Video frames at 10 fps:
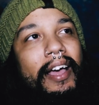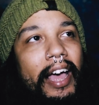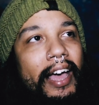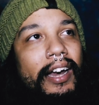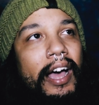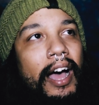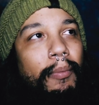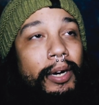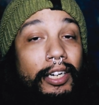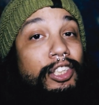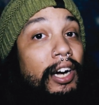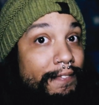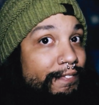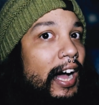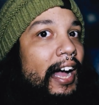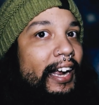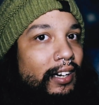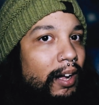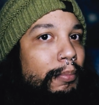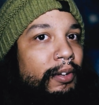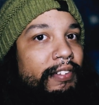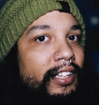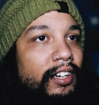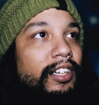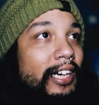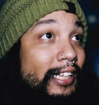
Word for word: And uh, we're going to try and find a movie theater